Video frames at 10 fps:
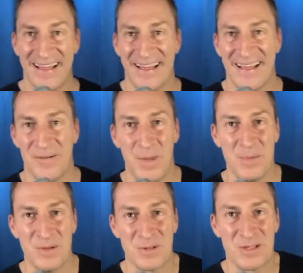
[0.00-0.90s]
or maybe
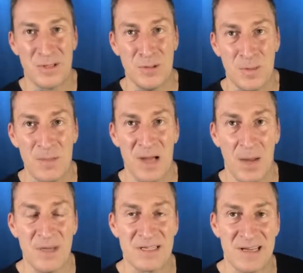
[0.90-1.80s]
it was 2. Maybe I'm
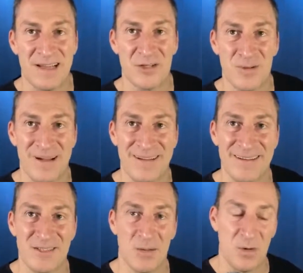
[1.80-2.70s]
exaggerating
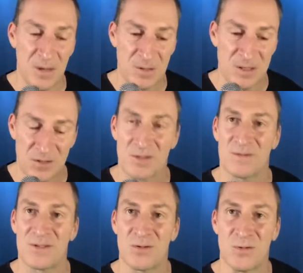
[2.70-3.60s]
someone else's
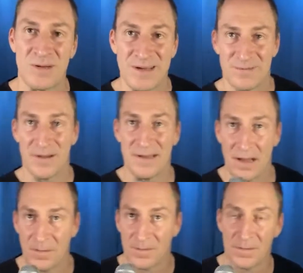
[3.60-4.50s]
story right
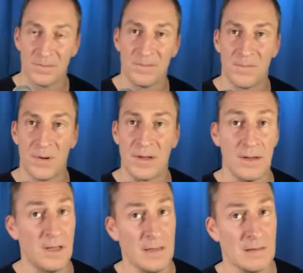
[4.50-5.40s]
now. But
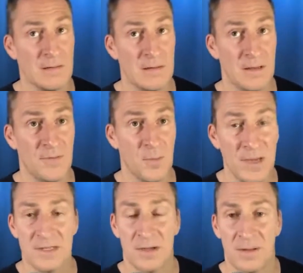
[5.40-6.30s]
hey, if it
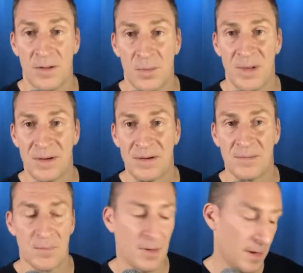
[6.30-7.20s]
makes it a little better. But